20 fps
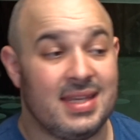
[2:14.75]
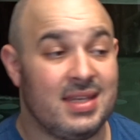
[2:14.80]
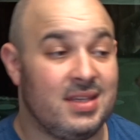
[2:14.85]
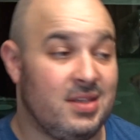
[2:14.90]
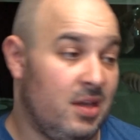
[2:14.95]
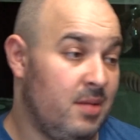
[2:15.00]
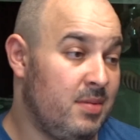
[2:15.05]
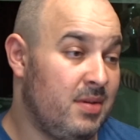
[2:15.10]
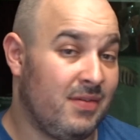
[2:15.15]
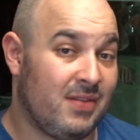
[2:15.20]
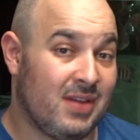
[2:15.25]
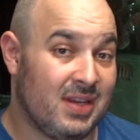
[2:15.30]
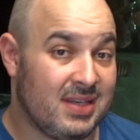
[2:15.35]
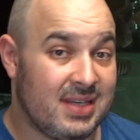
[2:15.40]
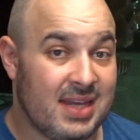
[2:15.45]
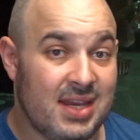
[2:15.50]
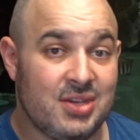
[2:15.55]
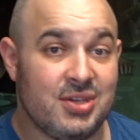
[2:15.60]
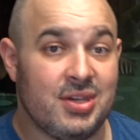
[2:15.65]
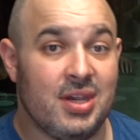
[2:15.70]
in terms of
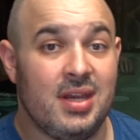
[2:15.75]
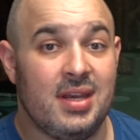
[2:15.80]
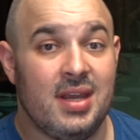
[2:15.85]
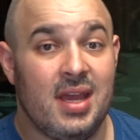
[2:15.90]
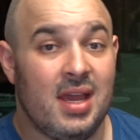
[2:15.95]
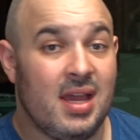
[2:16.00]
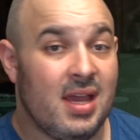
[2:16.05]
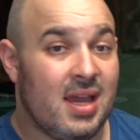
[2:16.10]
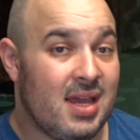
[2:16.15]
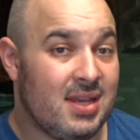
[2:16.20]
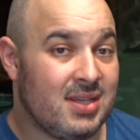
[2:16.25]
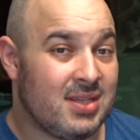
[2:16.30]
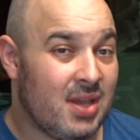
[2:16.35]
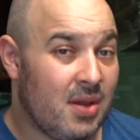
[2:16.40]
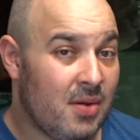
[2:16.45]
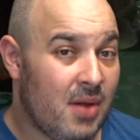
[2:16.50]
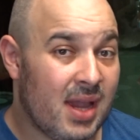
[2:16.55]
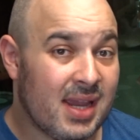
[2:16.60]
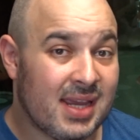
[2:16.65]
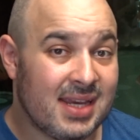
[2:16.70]
condition, and so
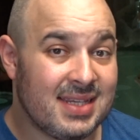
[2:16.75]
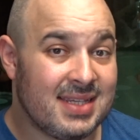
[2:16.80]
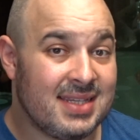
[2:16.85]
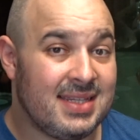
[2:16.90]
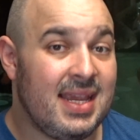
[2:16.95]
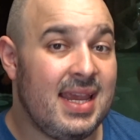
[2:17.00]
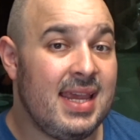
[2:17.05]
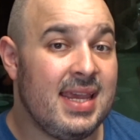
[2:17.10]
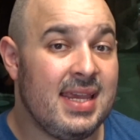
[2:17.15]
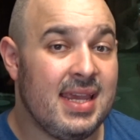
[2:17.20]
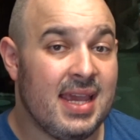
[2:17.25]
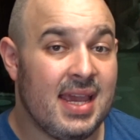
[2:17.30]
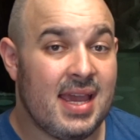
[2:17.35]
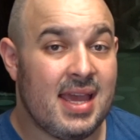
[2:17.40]
I can see,